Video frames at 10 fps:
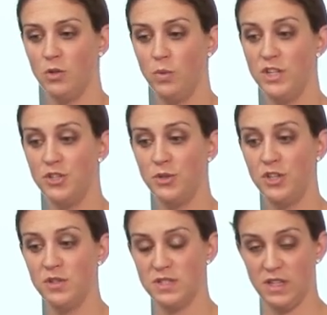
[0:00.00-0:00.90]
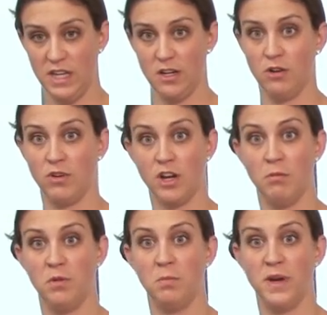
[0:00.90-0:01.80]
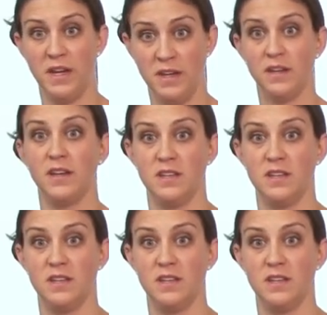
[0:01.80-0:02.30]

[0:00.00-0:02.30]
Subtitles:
we do use, like, our recumbent bike